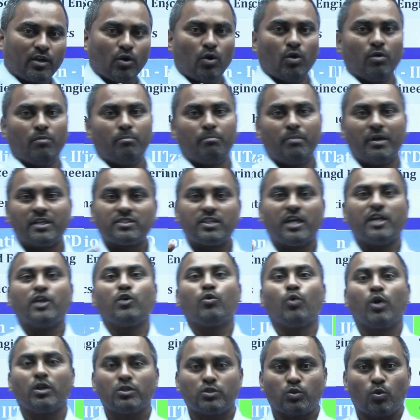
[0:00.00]
based on
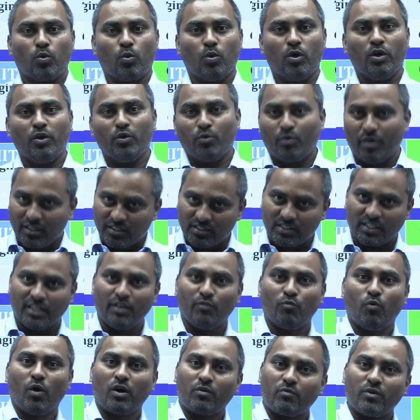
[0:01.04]
your score, you can see
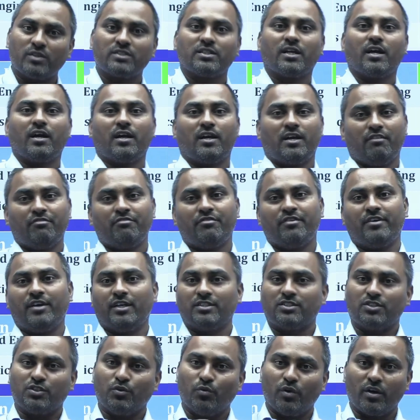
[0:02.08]
what was the cutoff.
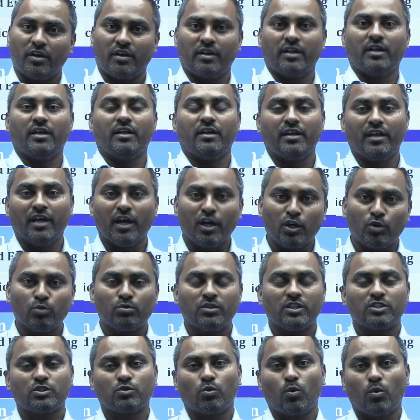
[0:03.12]
Yes, you are near to
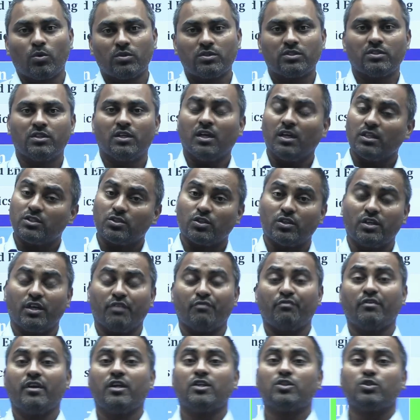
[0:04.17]
this course. So
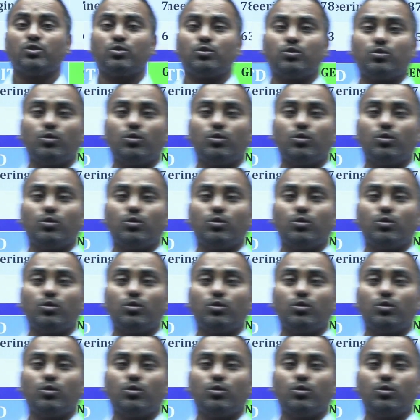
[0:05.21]
definitely you should